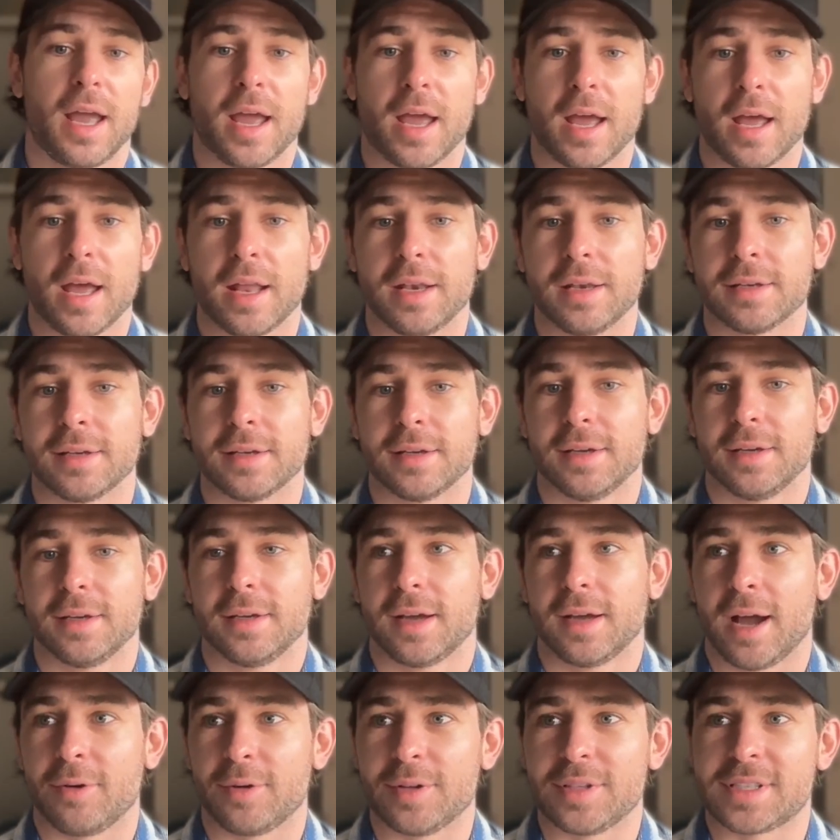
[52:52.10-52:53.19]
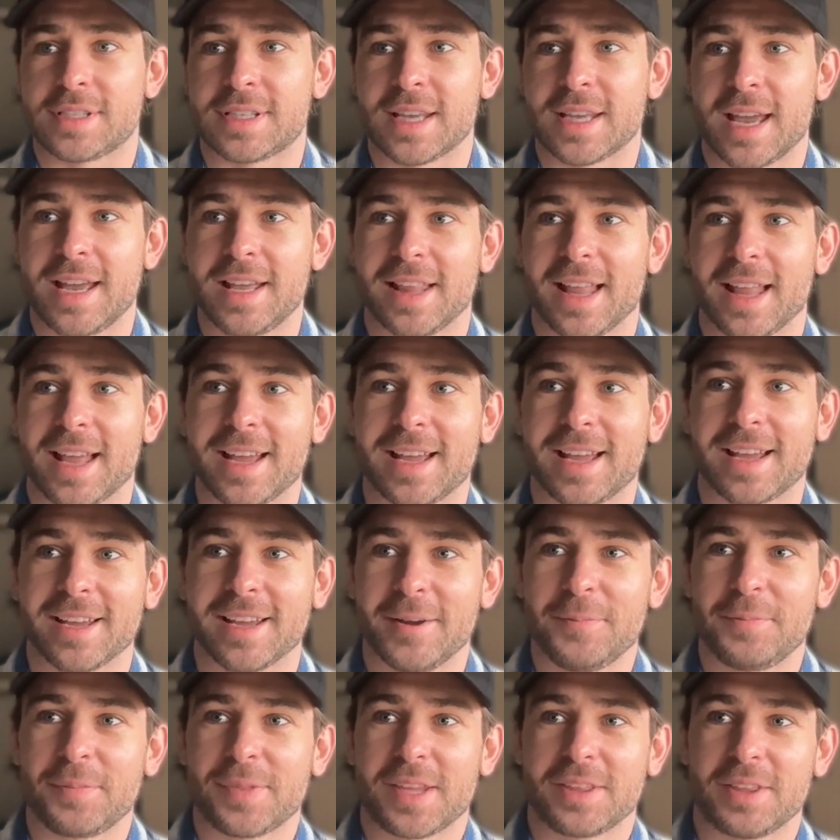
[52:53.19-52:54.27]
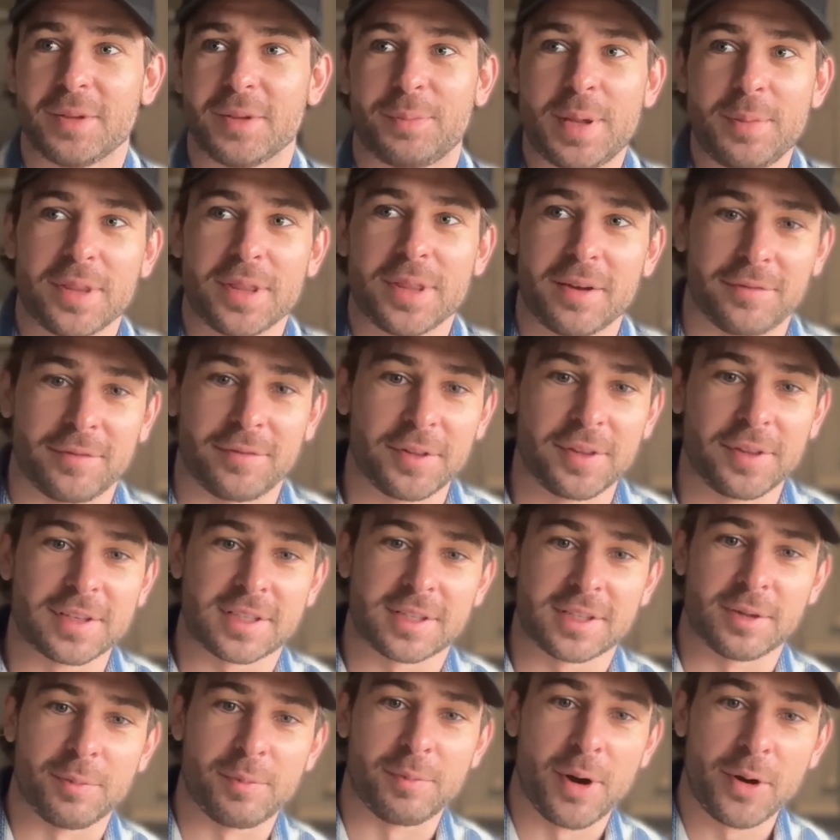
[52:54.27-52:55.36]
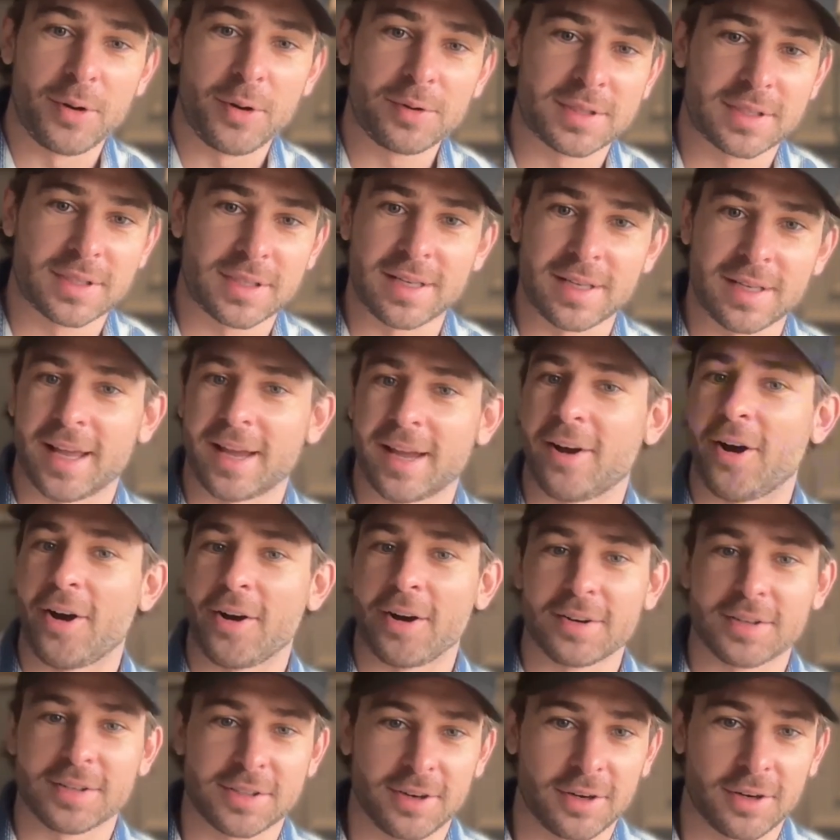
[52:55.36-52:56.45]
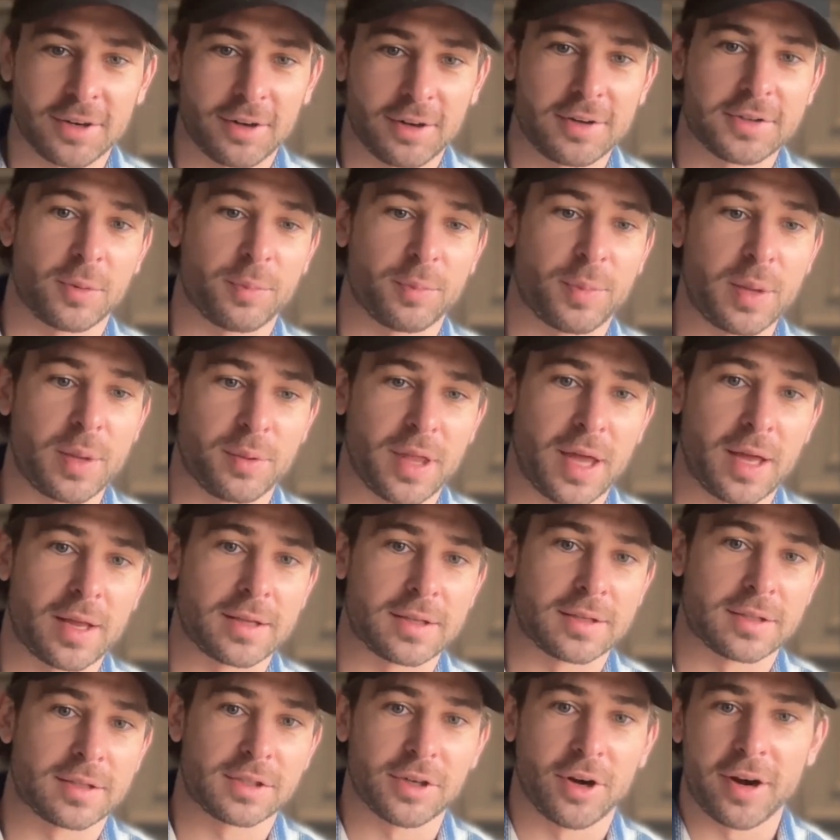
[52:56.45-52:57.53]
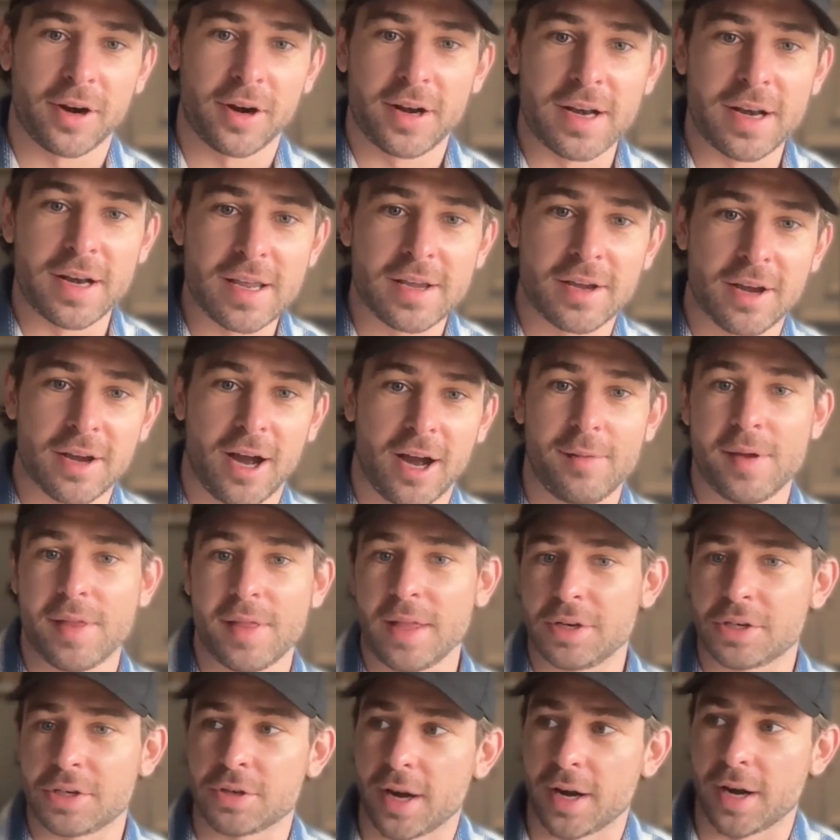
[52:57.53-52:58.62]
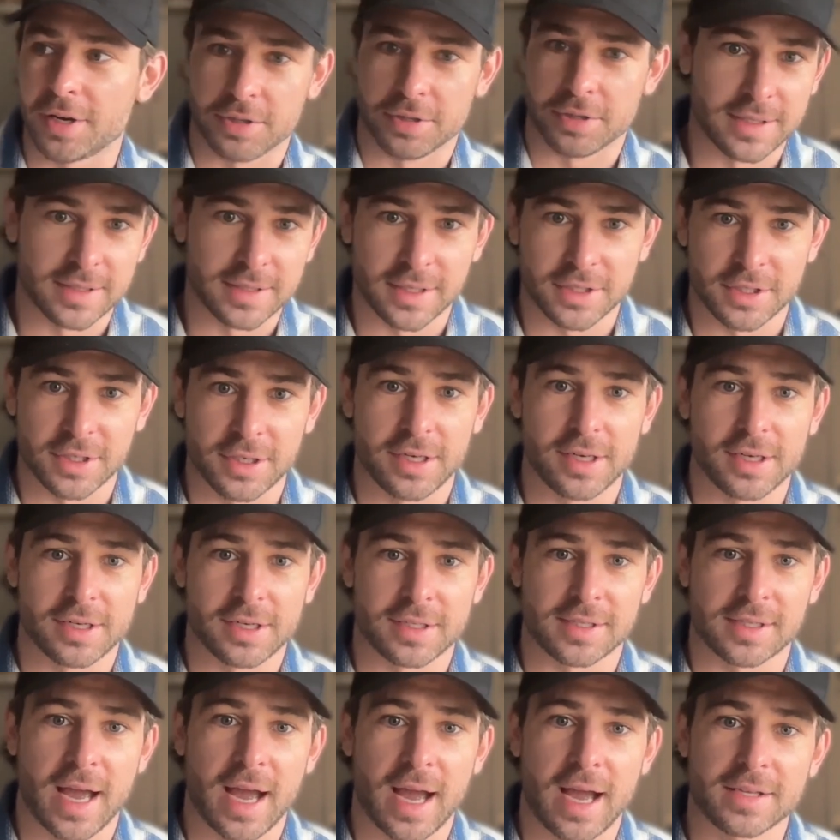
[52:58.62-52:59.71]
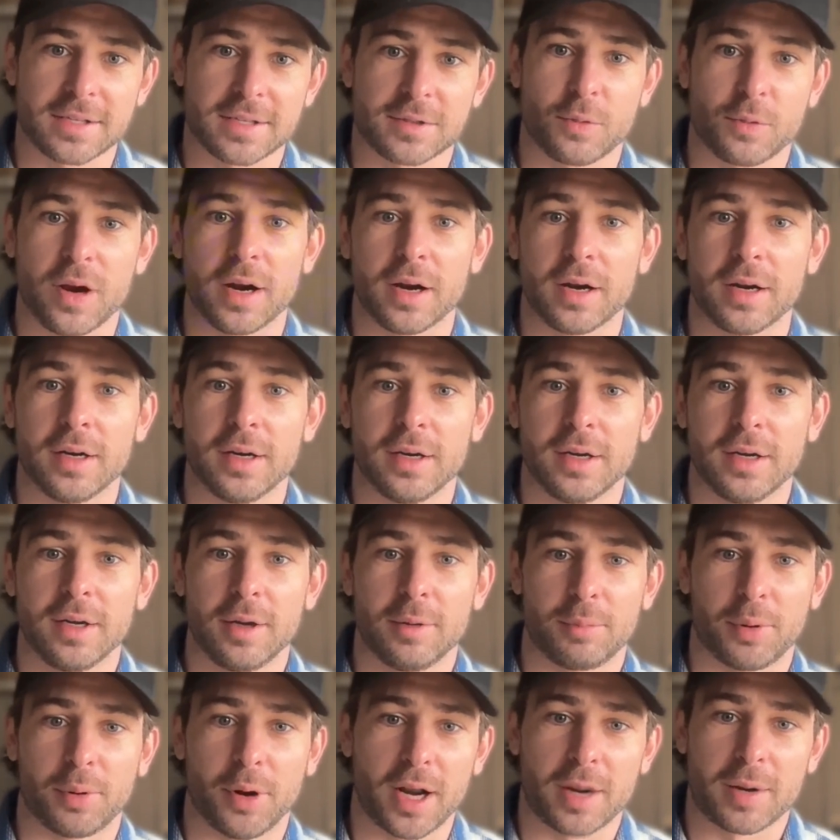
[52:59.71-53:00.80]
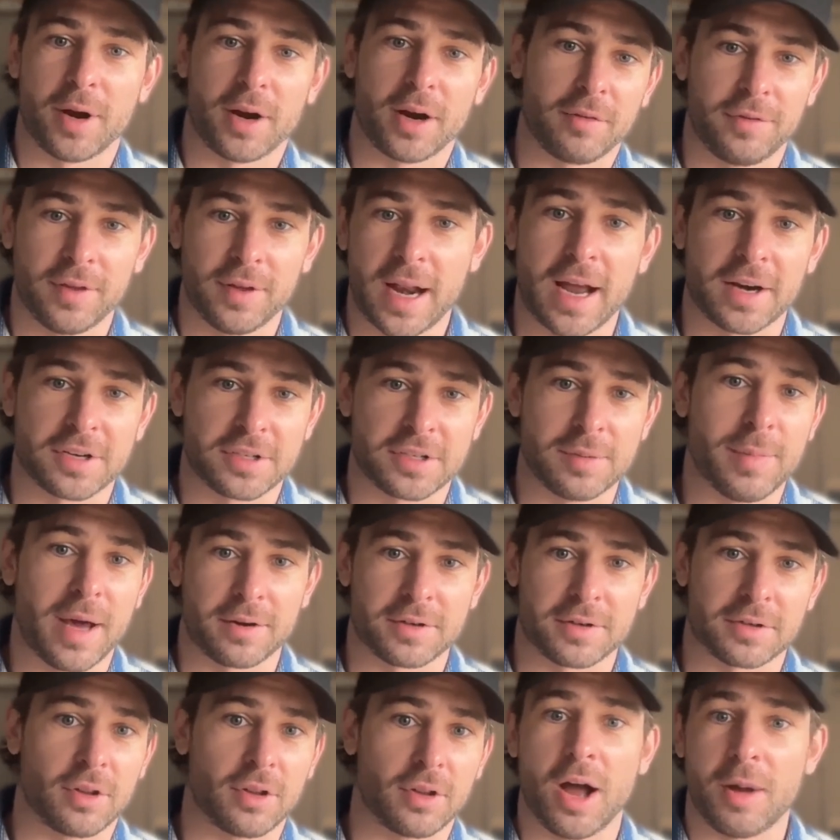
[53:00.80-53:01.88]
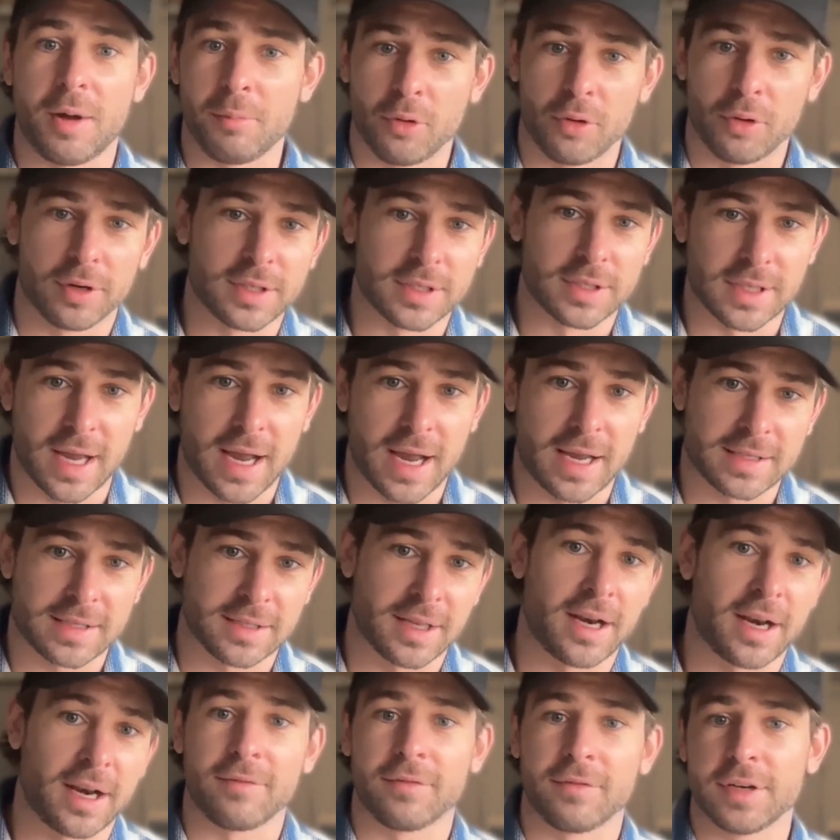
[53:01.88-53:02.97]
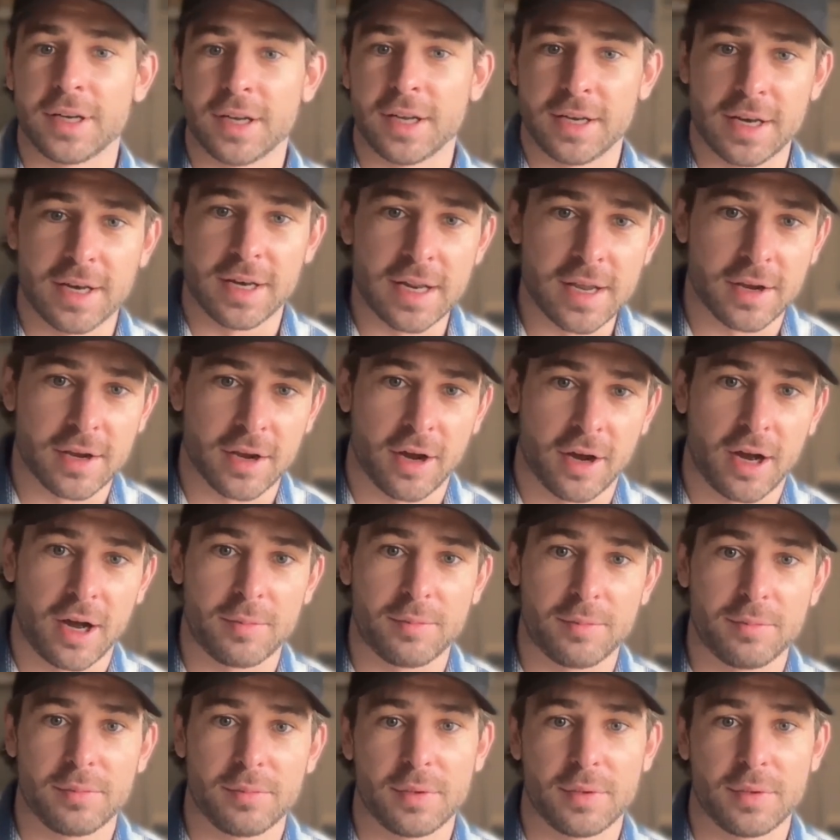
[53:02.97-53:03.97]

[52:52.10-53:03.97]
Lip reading: And I would say like the people that feel this the most in like our circles are people that started in e-com and then try to transition into SaaS, where product market fit actually matters a lot more in SaaS than it ever did in e-com.